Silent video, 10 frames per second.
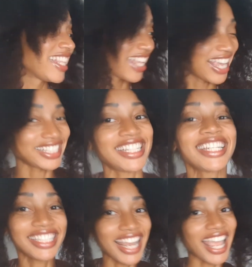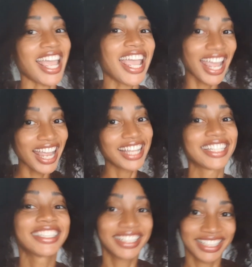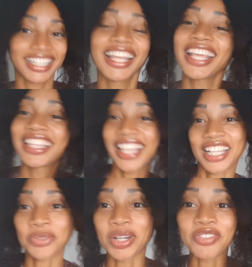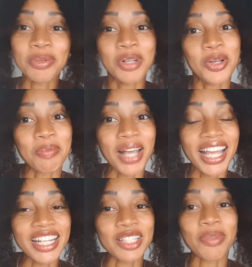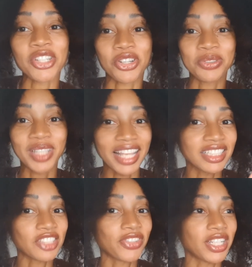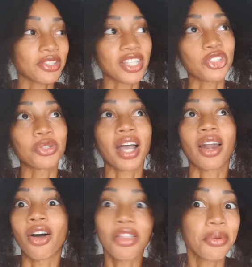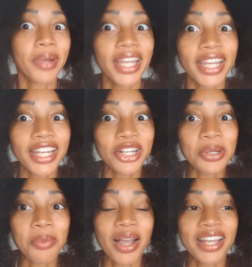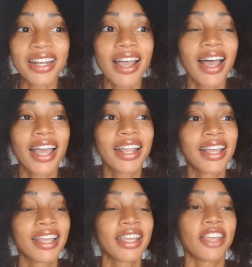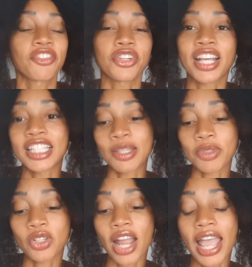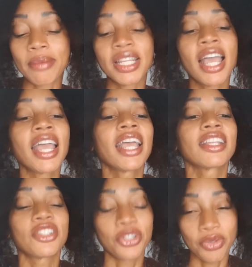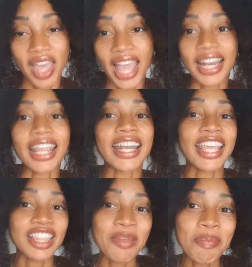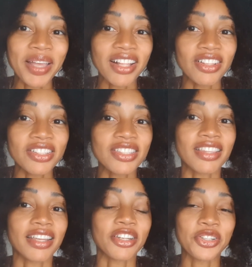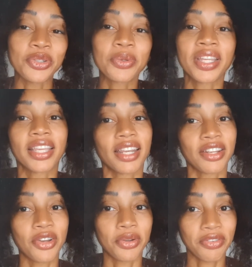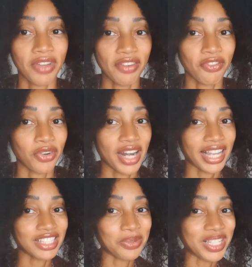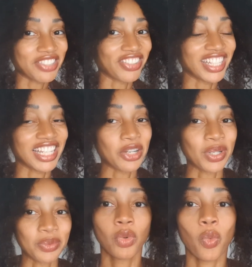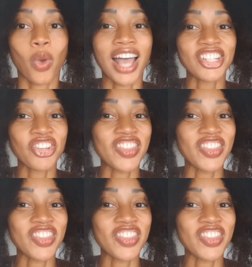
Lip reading: Thanks, DJ. Thanks, work from home bodies. Make sure you like this video since you got all the way here. Why not? If you're not subscribed, do that and hit the bell so that you can get notified for next week's video. And watch